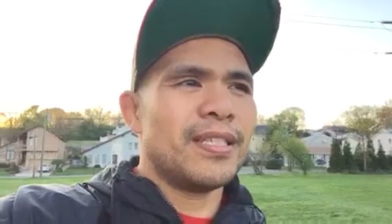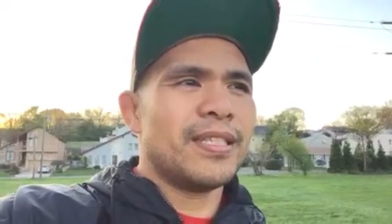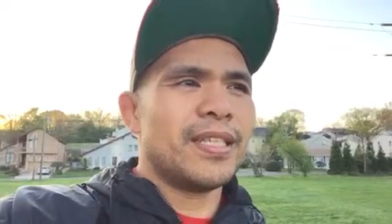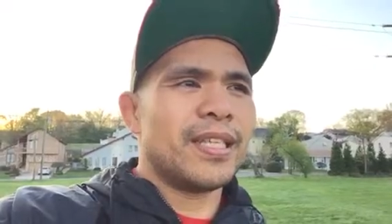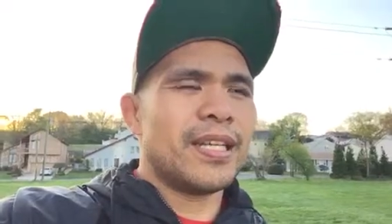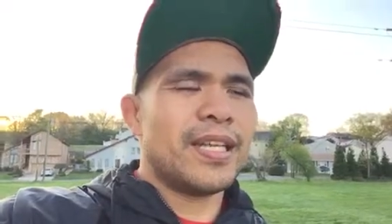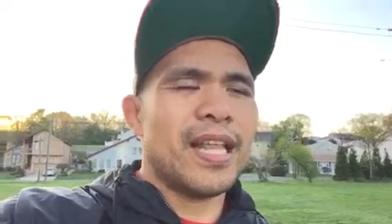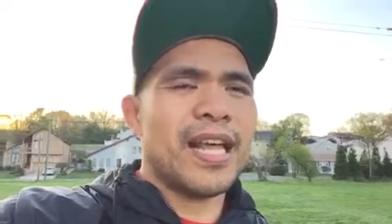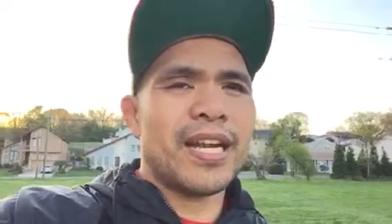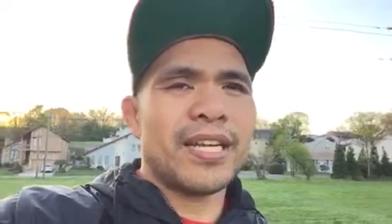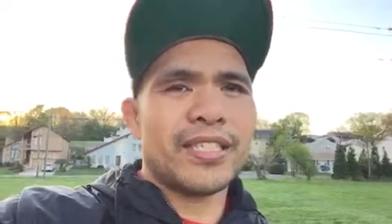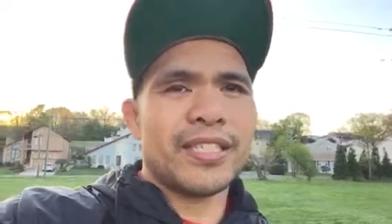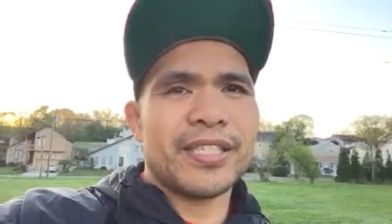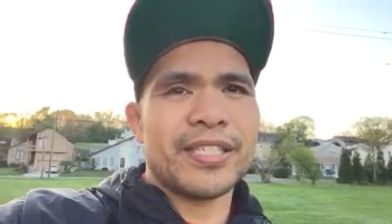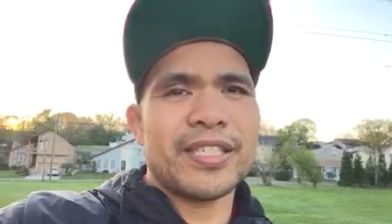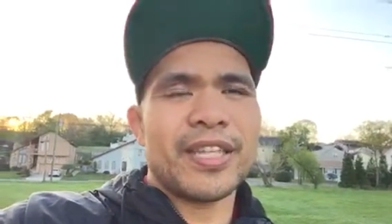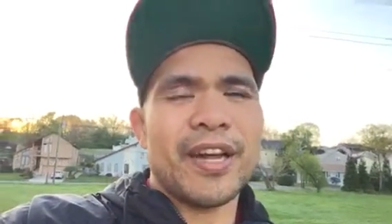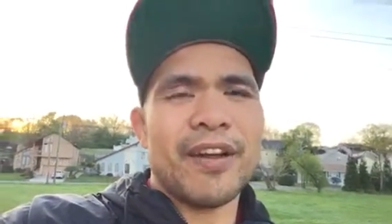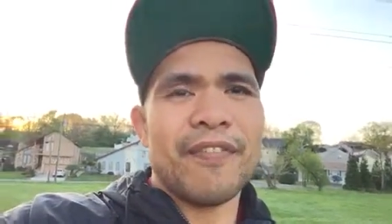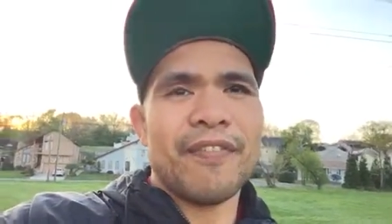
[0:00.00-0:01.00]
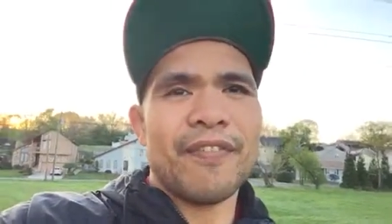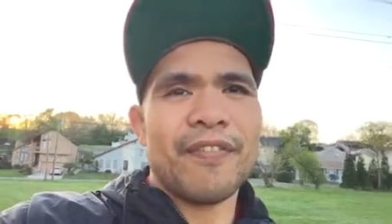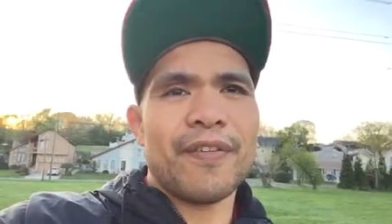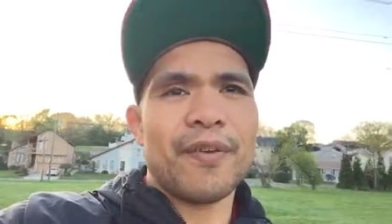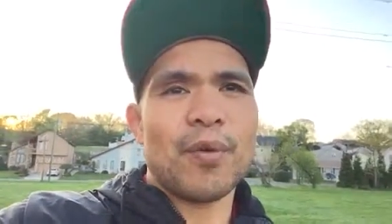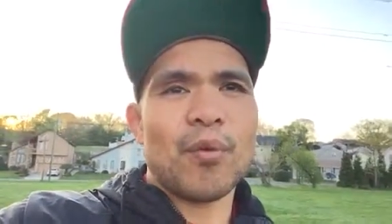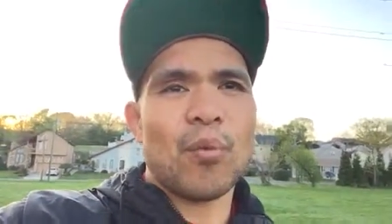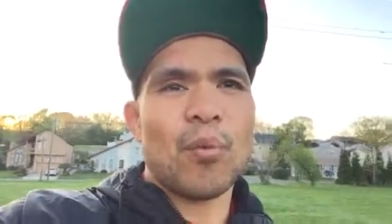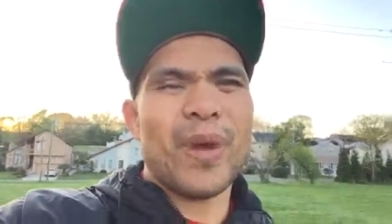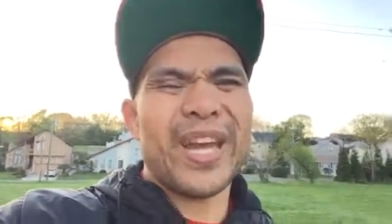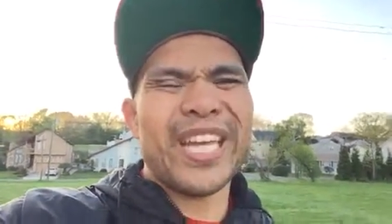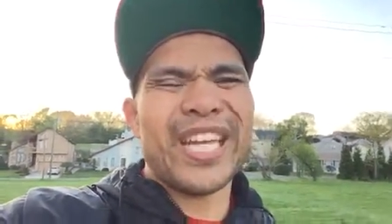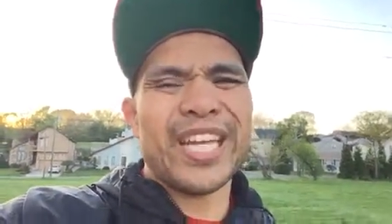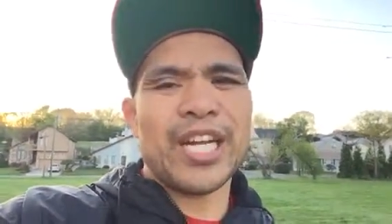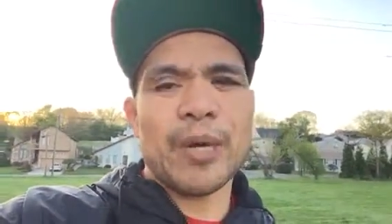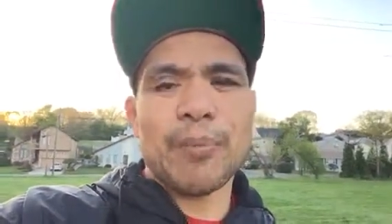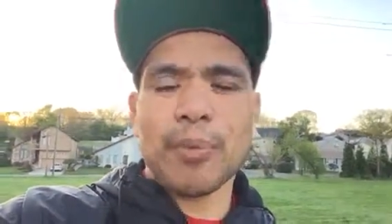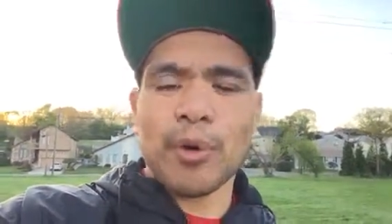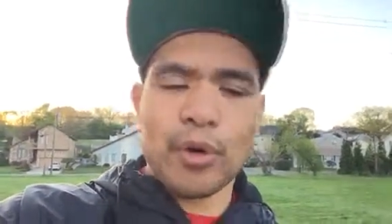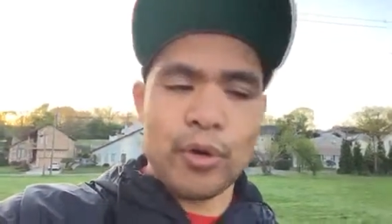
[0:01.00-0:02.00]
did a lot of stuff,
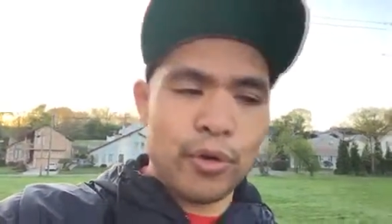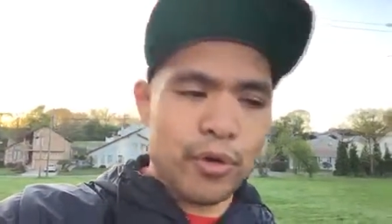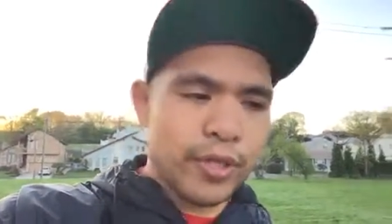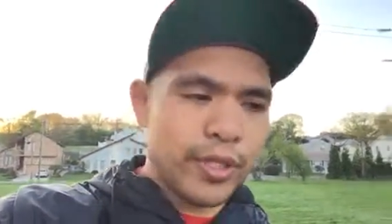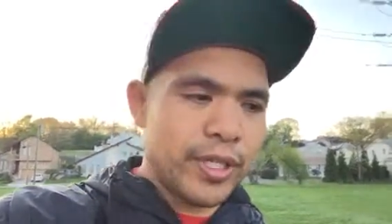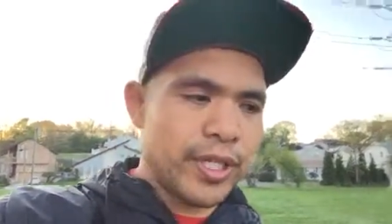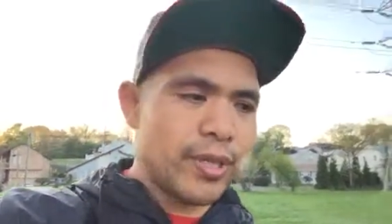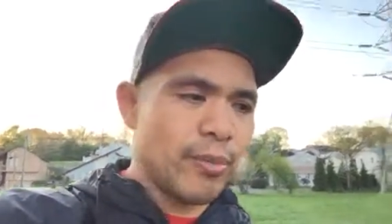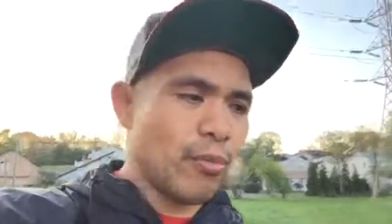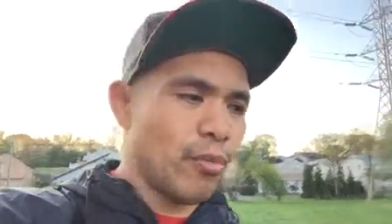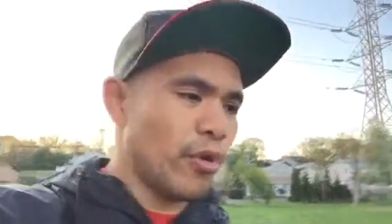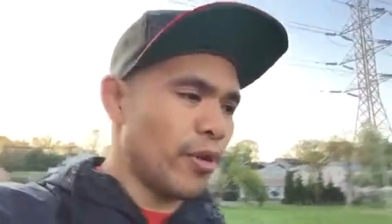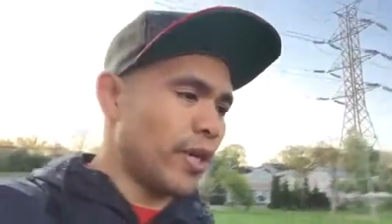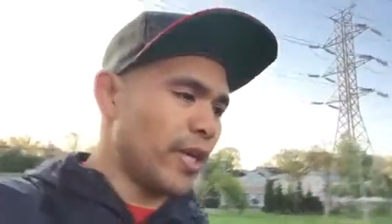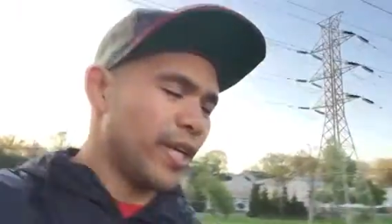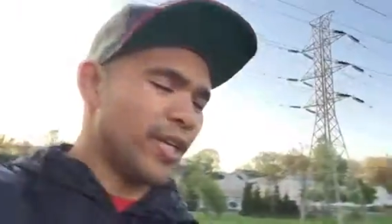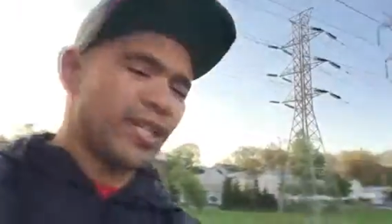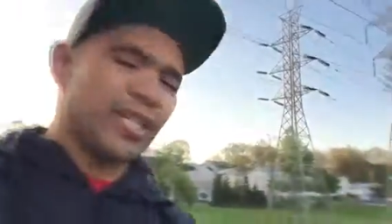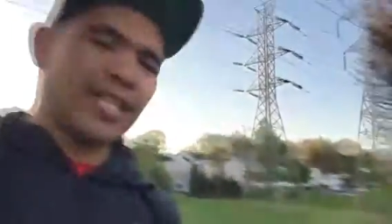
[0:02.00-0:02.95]
waking up early in the morning